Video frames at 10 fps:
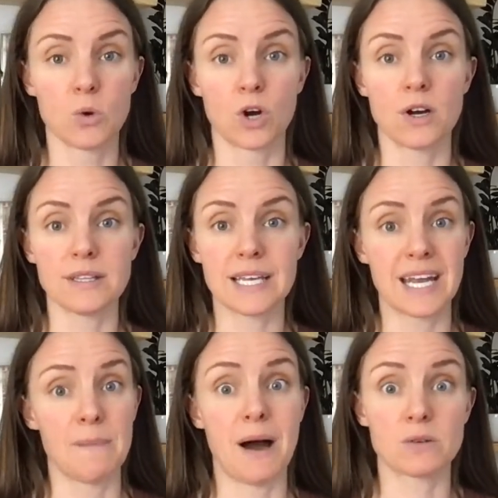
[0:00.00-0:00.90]
currently
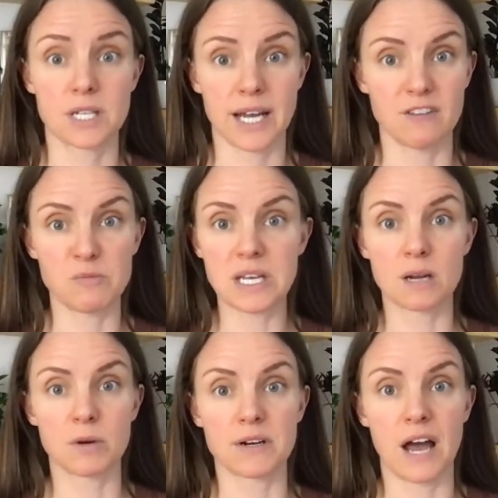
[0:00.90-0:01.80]
and about to kind of be in
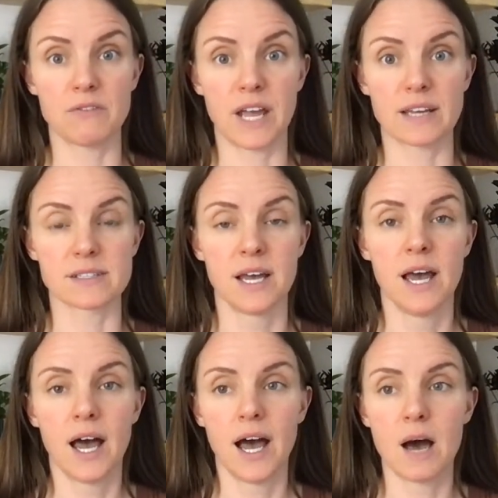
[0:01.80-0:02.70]
a burnout phase.
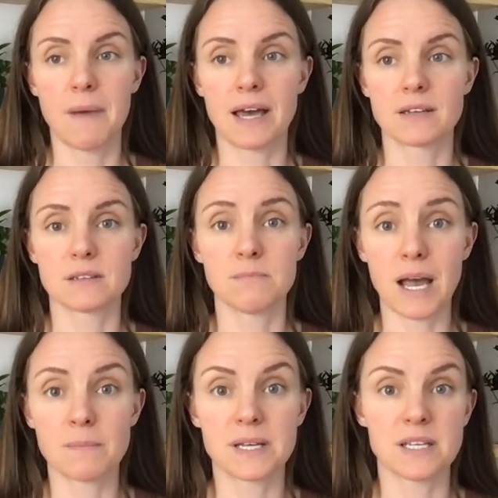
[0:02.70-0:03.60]
And
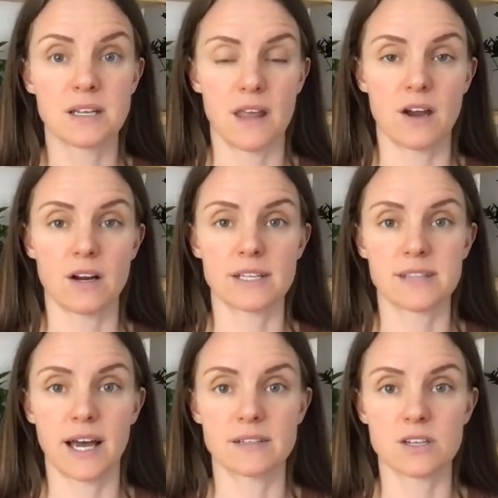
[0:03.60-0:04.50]
my opinion there is
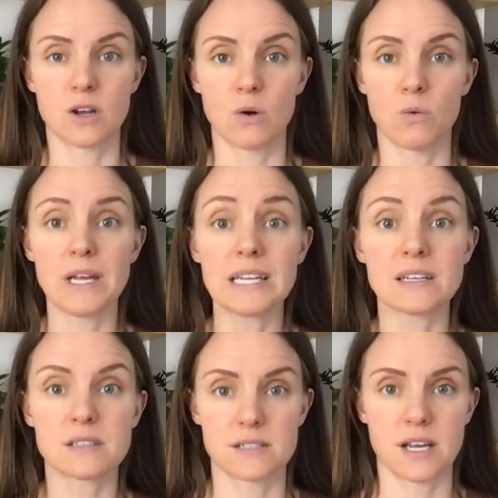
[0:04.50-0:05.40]
that, we
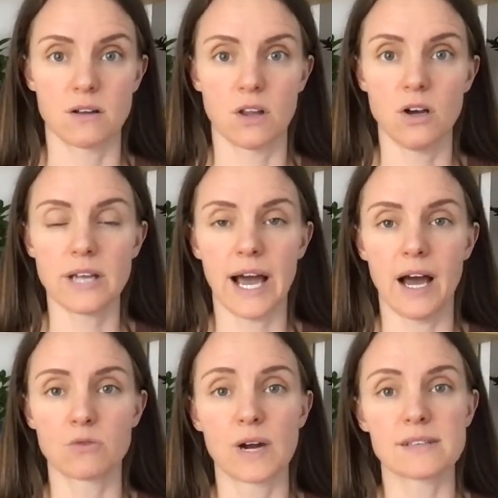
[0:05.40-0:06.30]
need to take a look
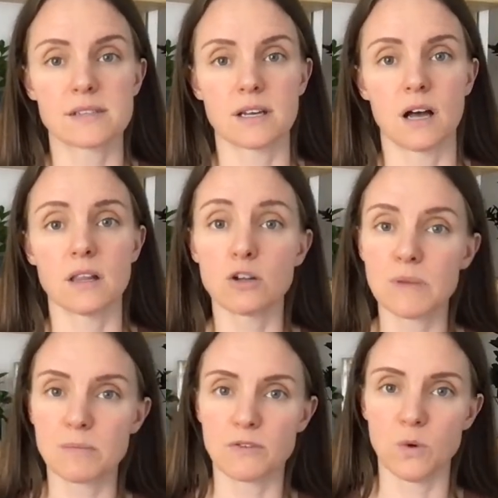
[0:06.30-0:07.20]
at resting a little
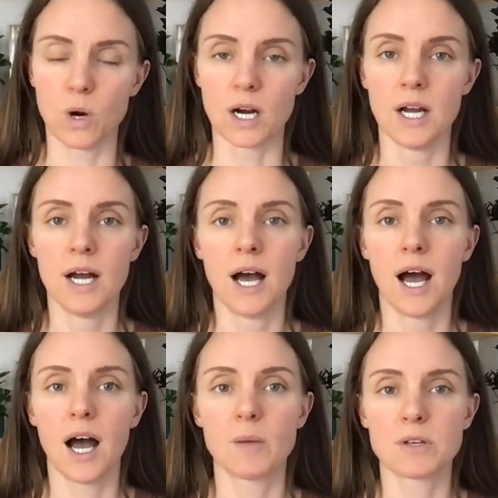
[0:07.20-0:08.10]
bit before,
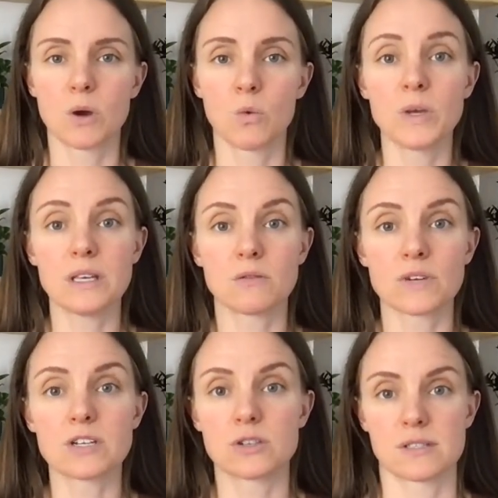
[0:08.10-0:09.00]
we
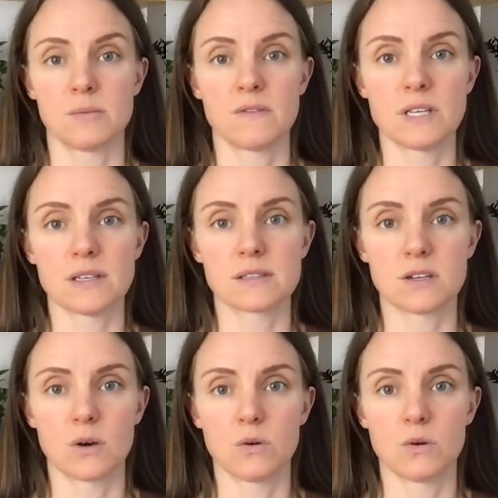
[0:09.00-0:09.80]
reach some of these